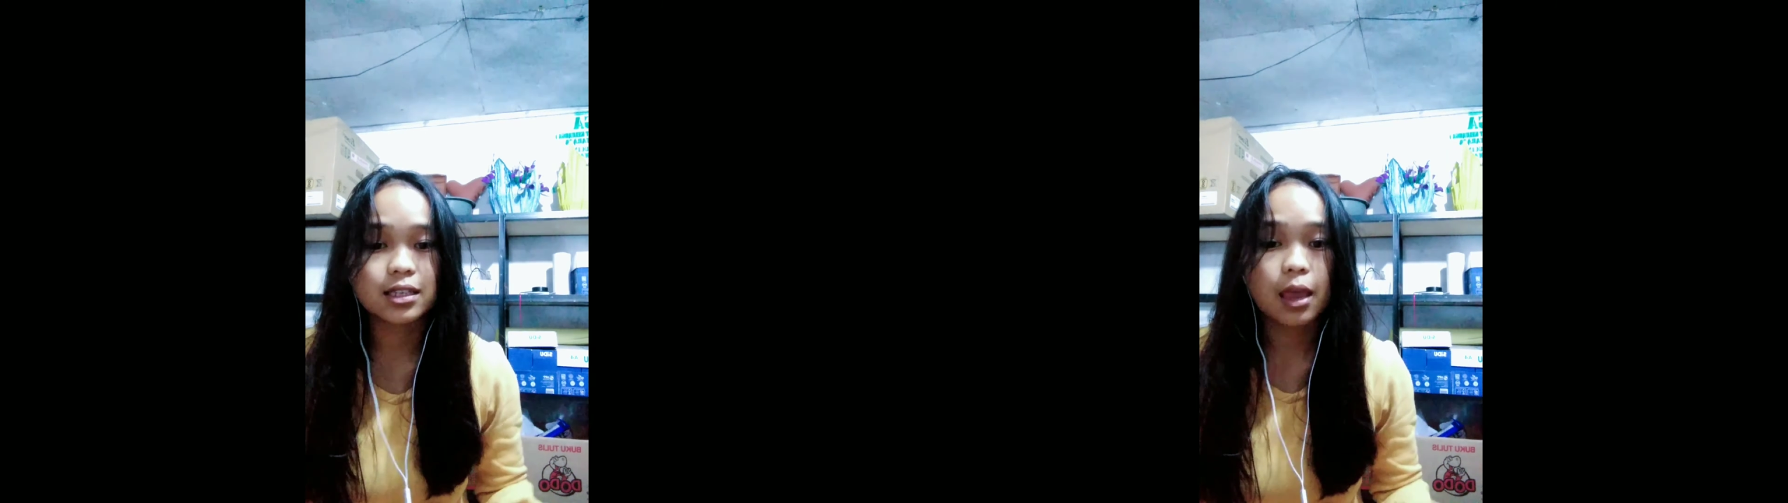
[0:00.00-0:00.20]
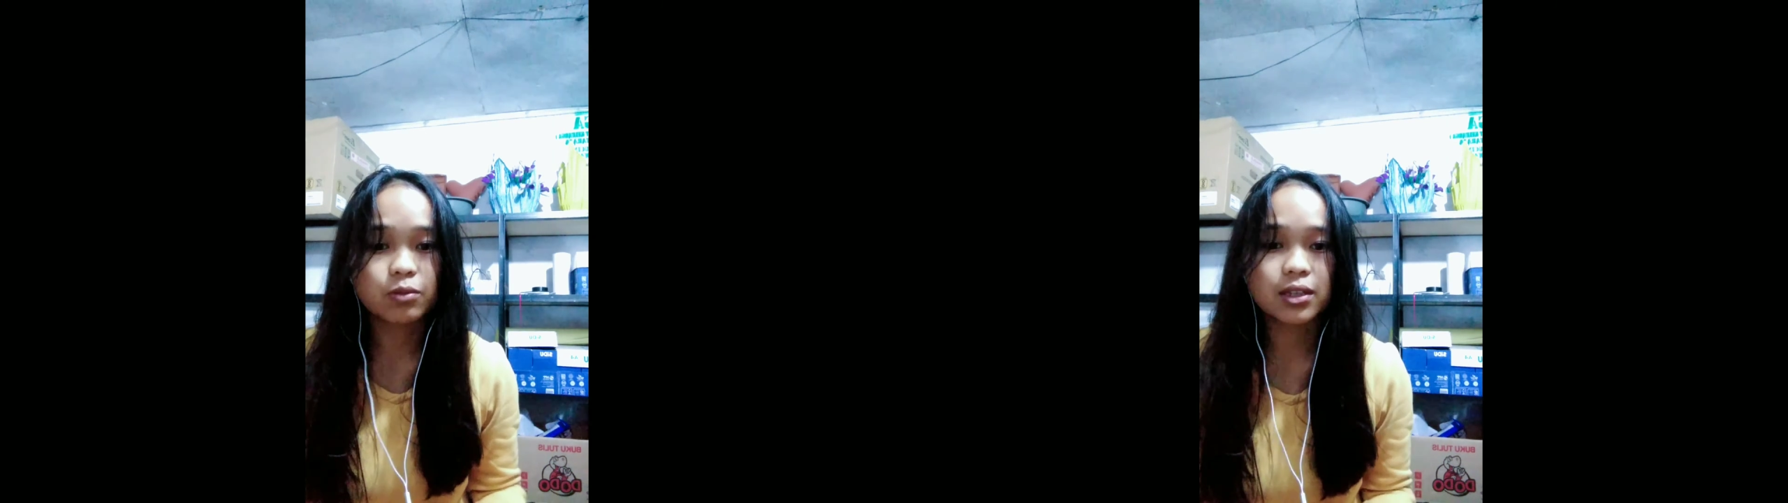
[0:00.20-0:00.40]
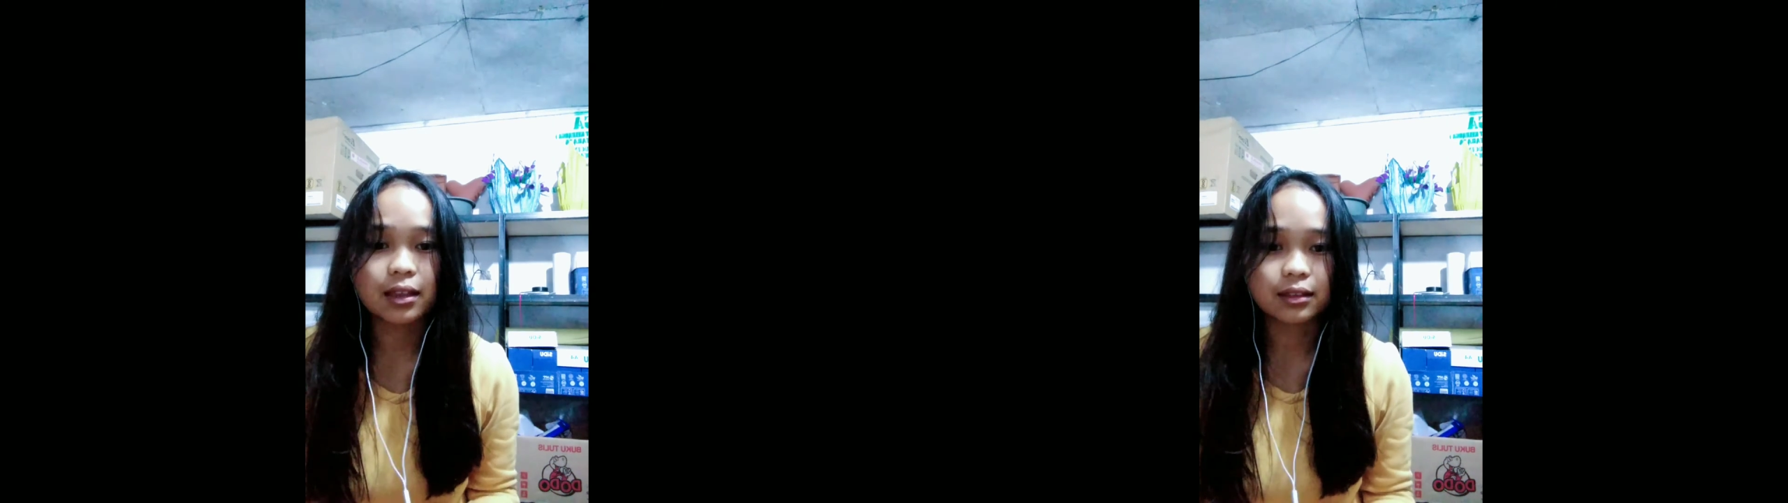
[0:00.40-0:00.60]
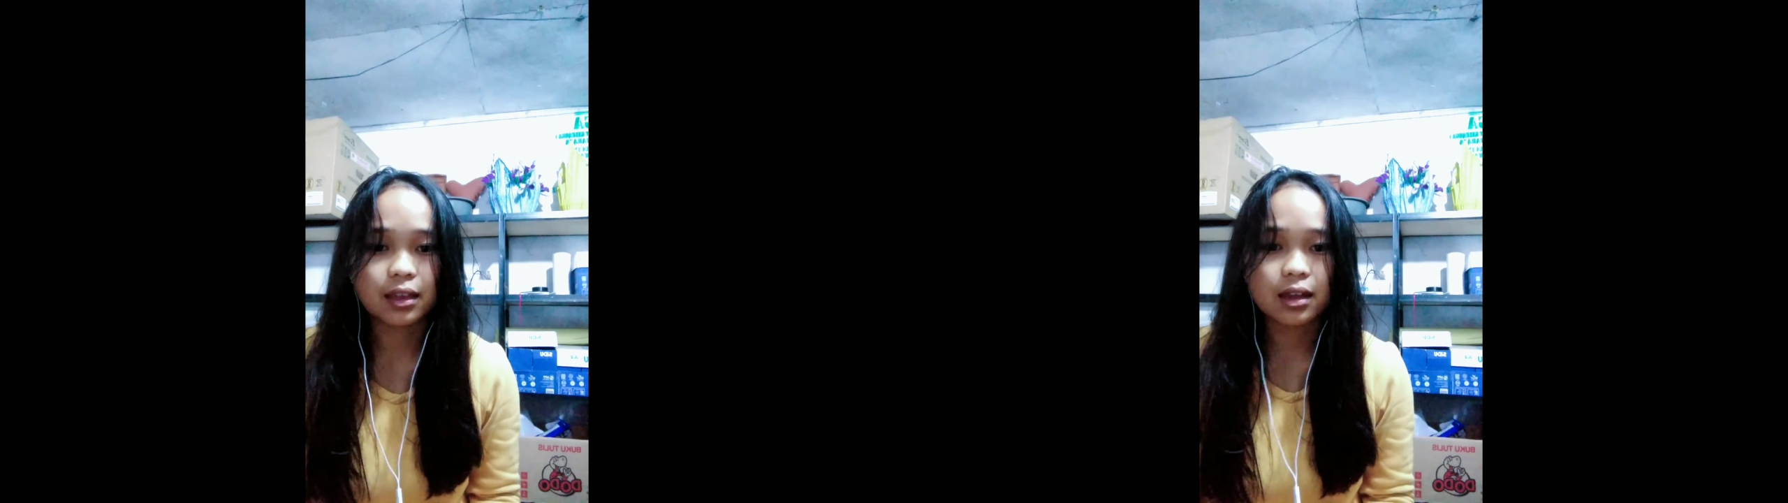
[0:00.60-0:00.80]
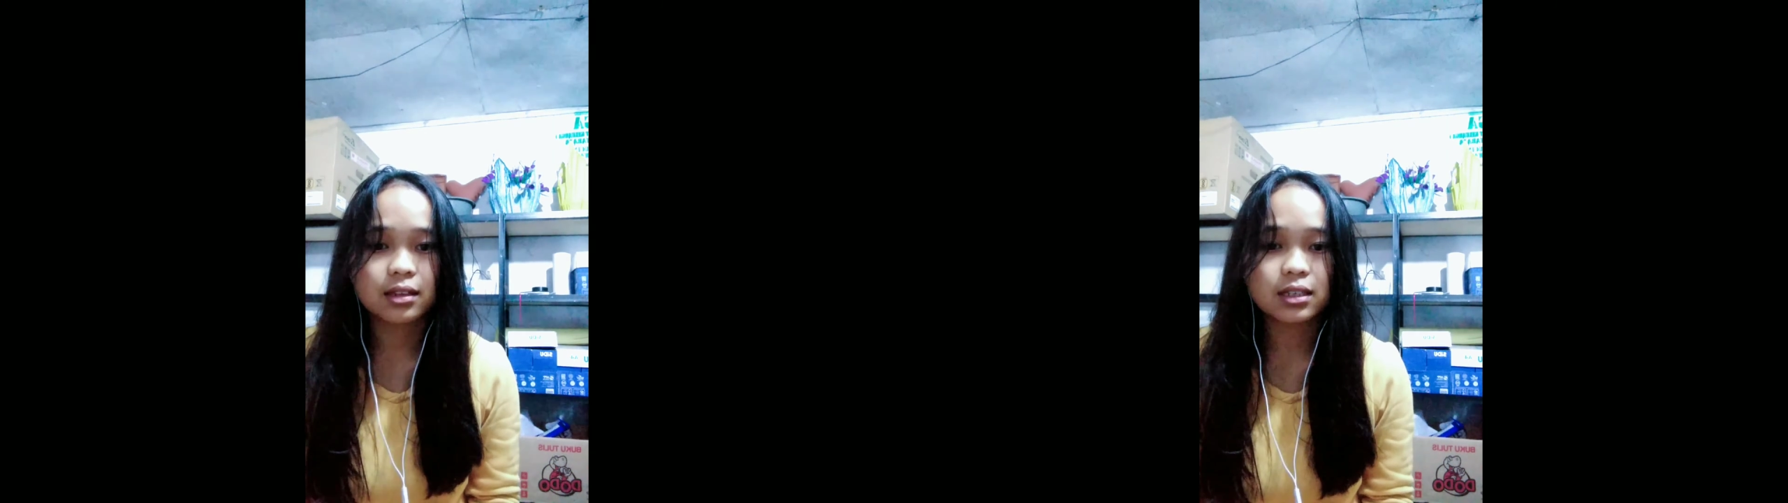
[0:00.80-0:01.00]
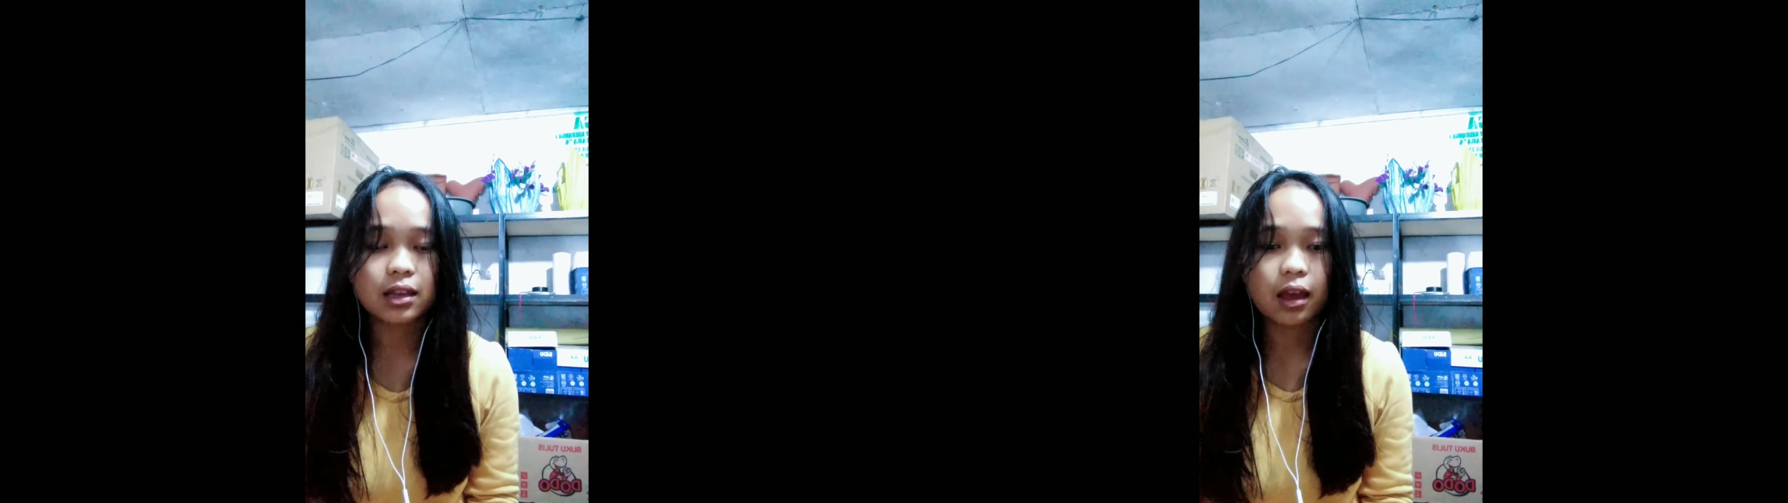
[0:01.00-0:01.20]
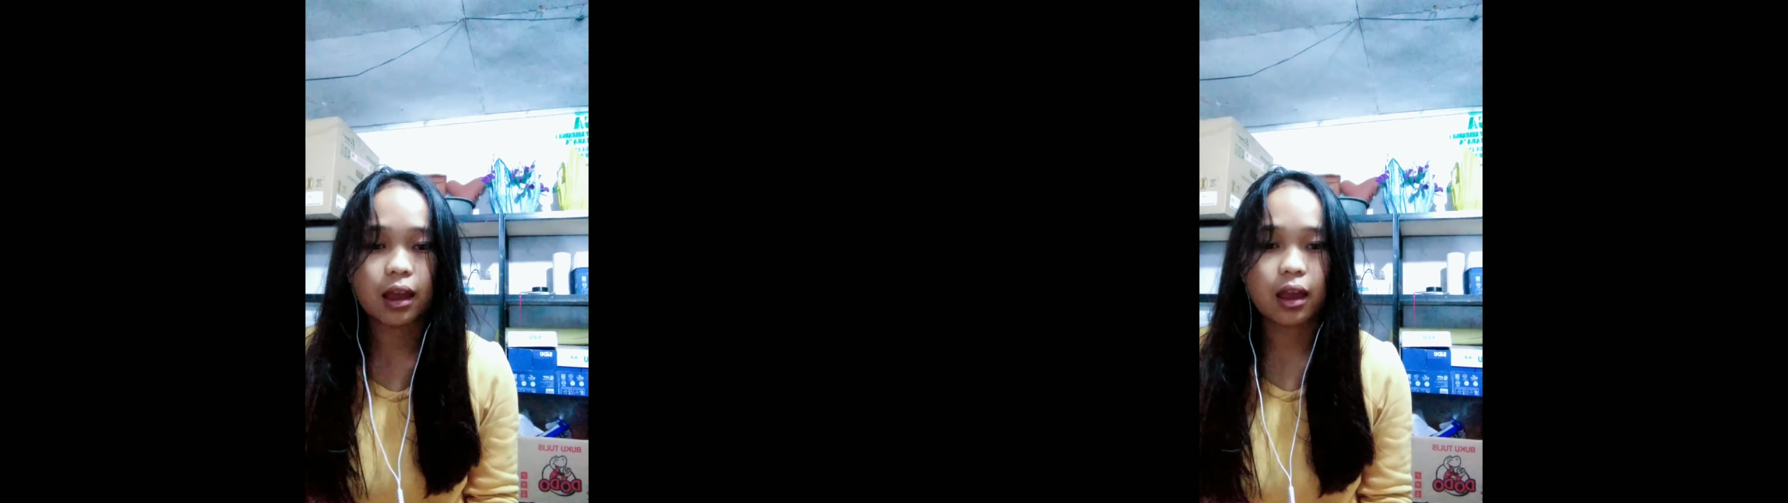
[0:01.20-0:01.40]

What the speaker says: same sentence